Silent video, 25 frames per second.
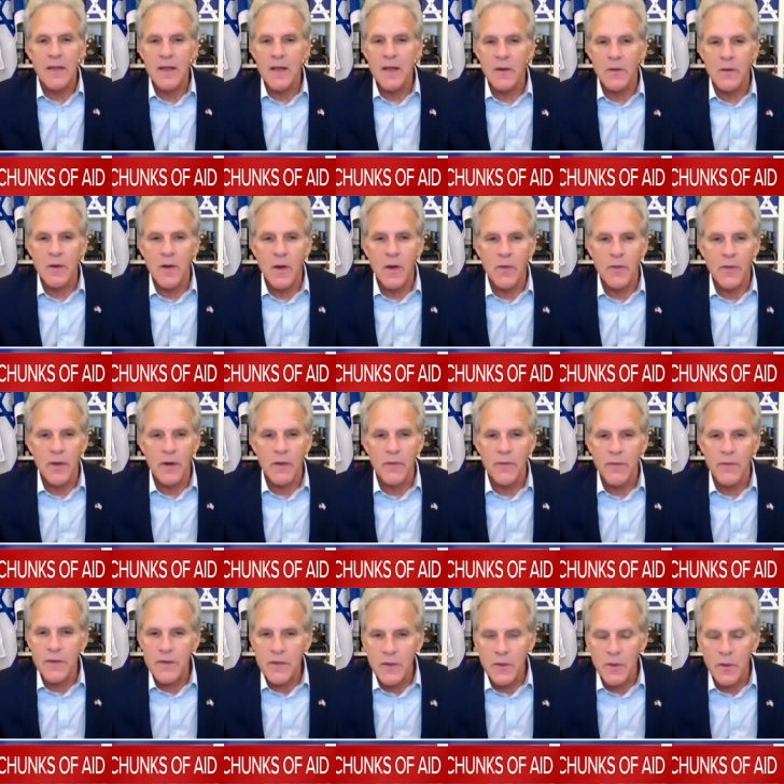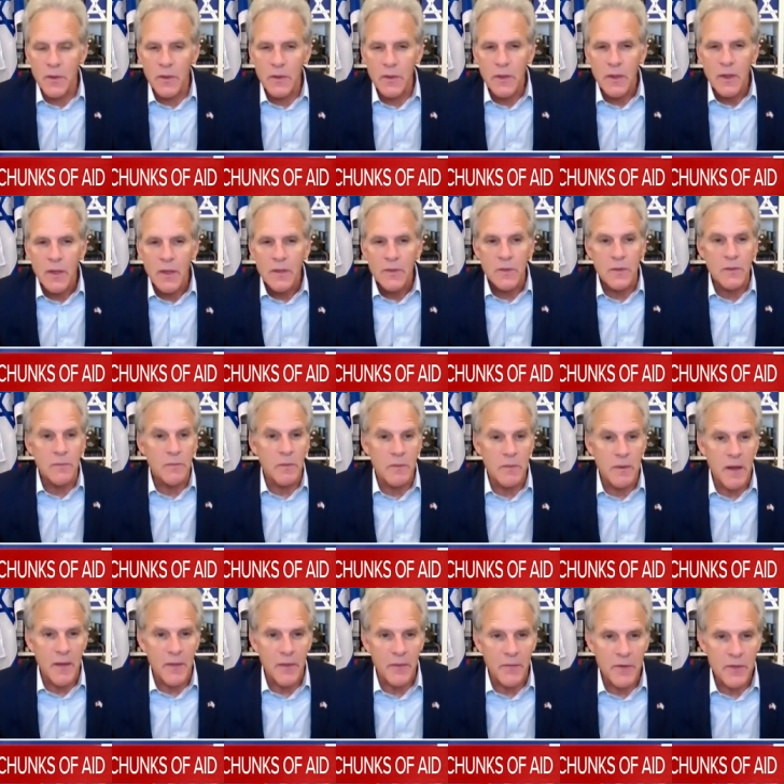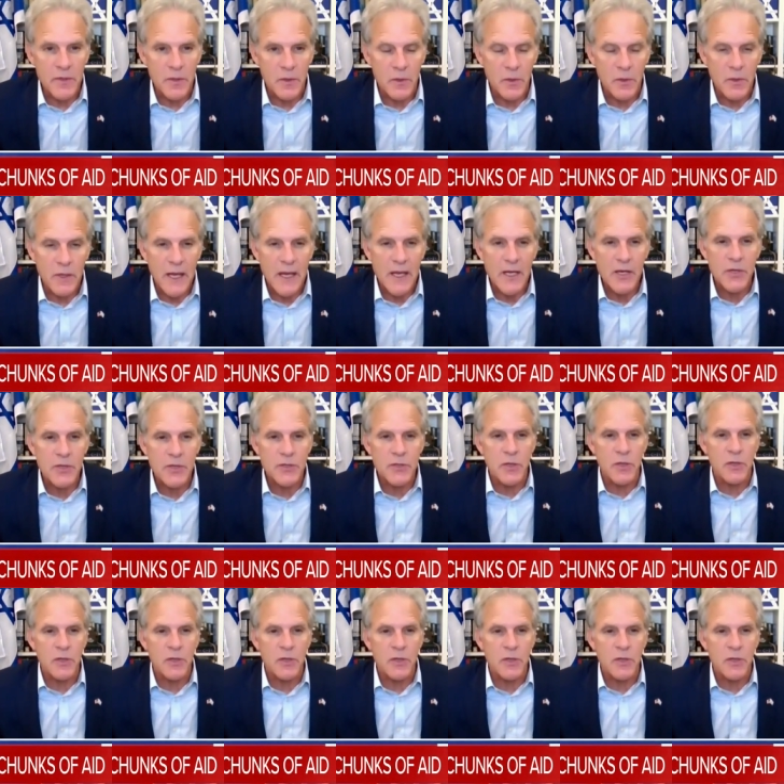They don't know their physical, certainly not the physical location,